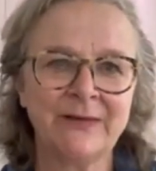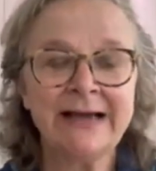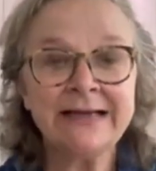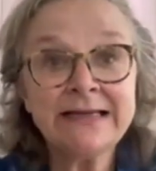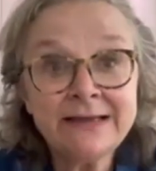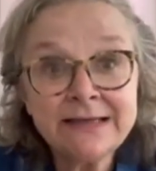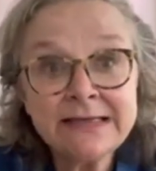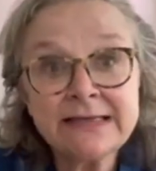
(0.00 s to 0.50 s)

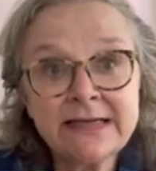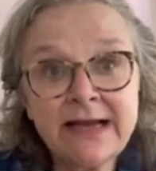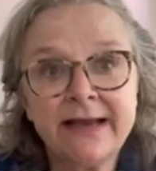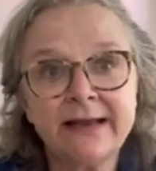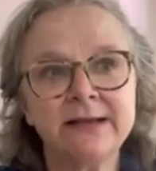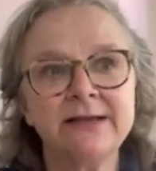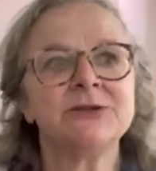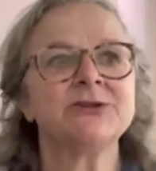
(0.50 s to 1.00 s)
And in the
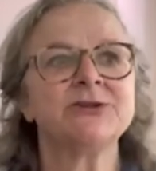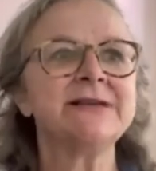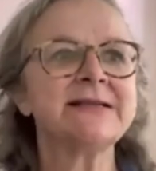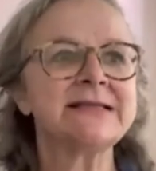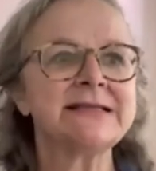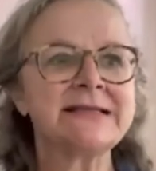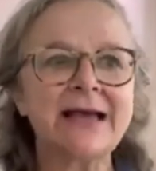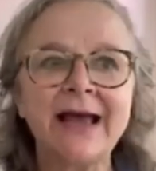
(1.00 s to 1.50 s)
silence,
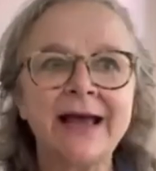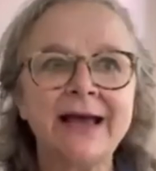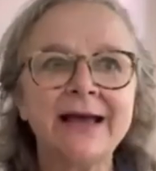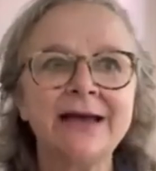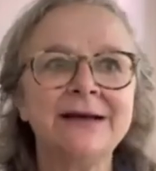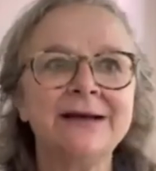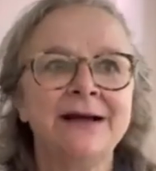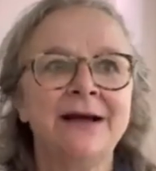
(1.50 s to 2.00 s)
just
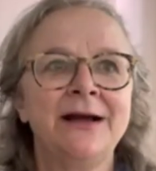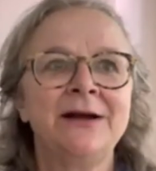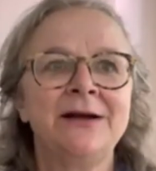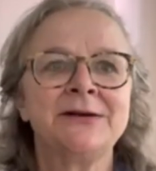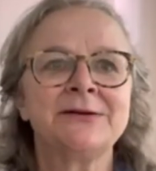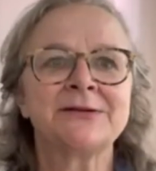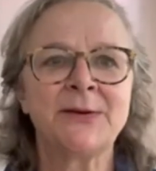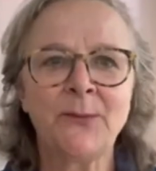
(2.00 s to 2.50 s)
say
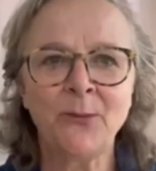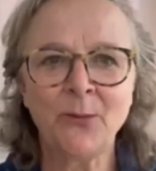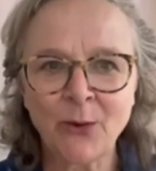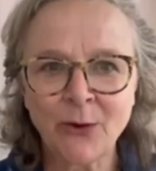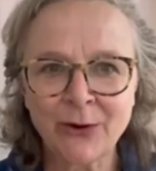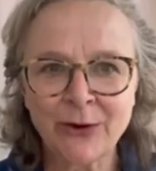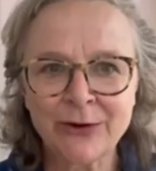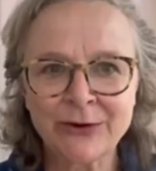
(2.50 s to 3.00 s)
some
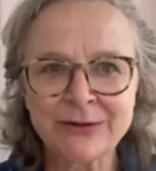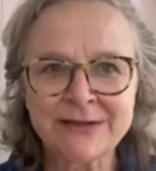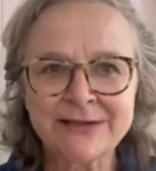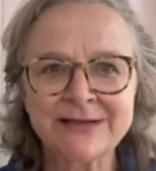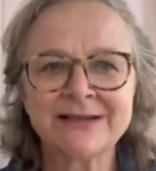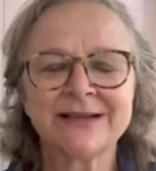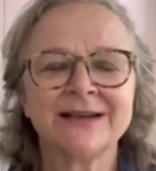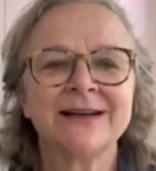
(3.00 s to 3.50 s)

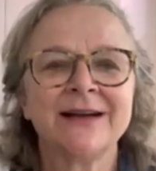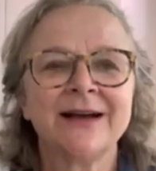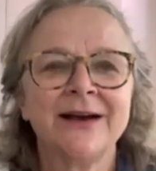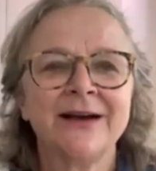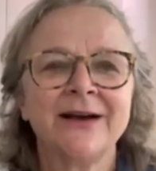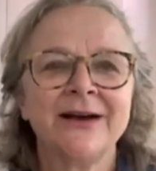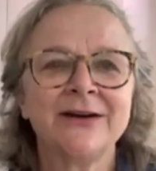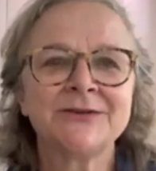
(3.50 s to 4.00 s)
words
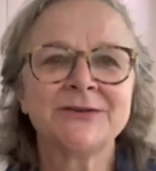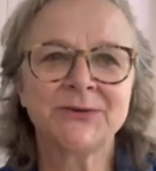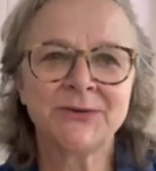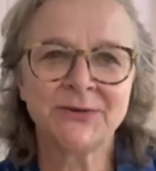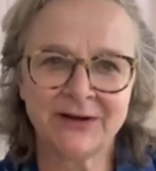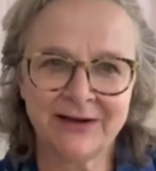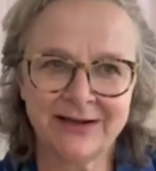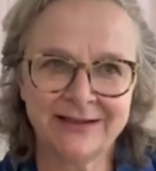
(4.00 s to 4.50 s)

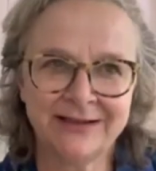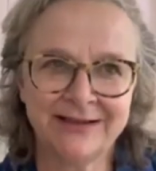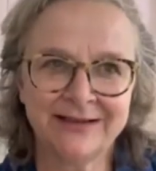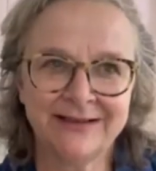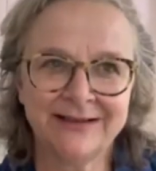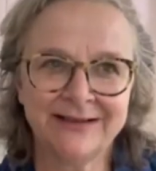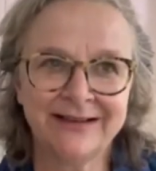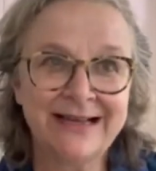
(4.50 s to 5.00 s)
to God.
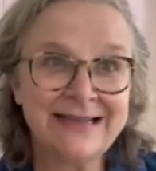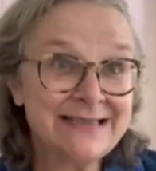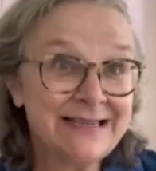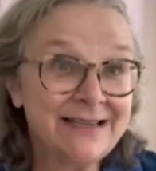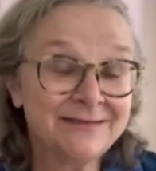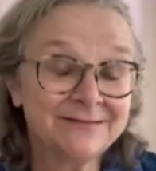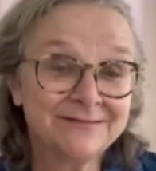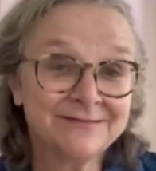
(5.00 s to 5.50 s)
That's
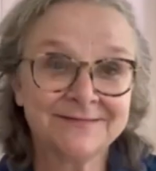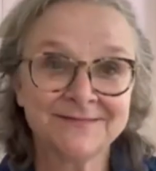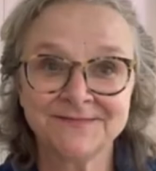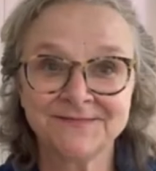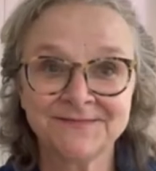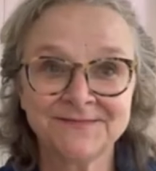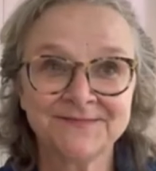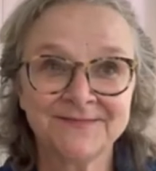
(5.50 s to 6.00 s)
it.
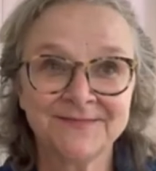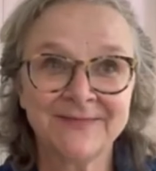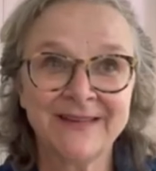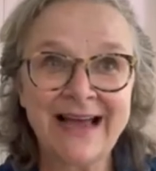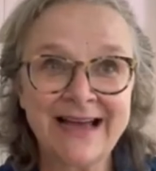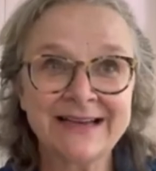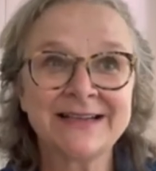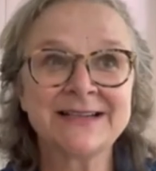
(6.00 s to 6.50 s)

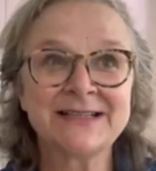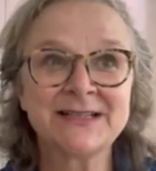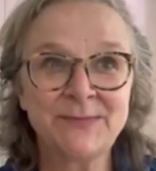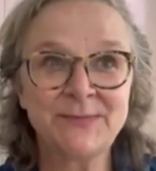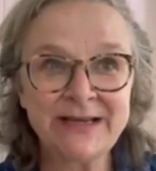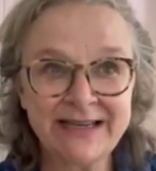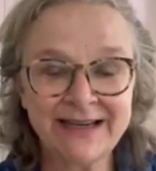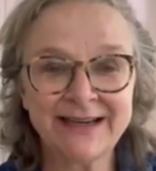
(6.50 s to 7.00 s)
That is the
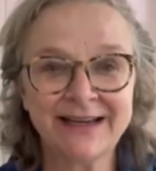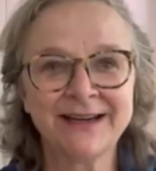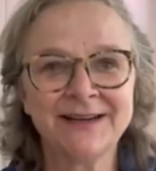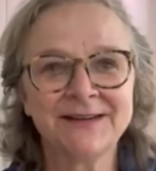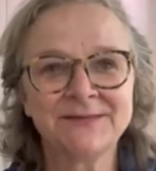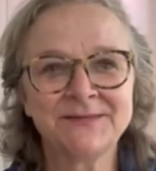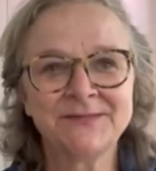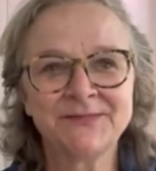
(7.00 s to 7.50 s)

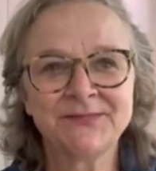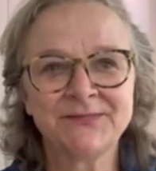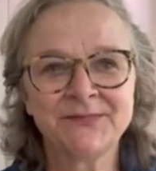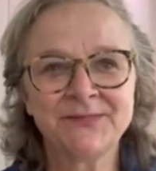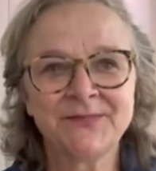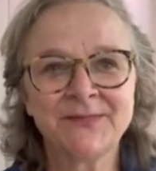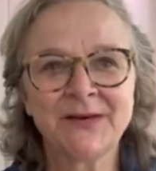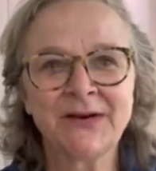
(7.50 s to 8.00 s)
beginning
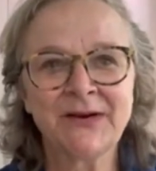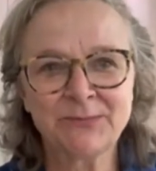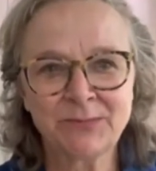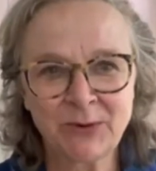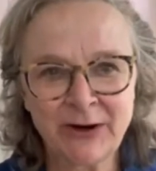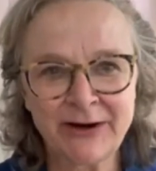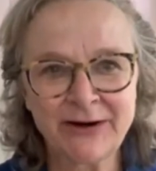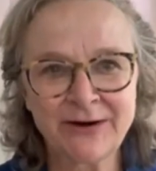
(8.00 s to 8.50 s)
of
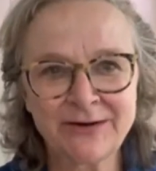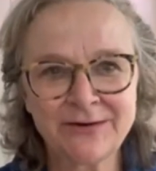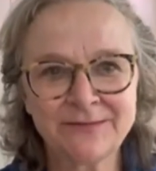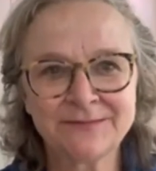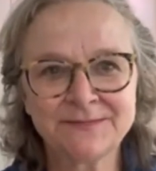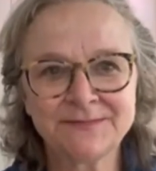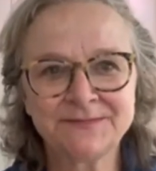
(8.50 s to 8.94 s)
prayer.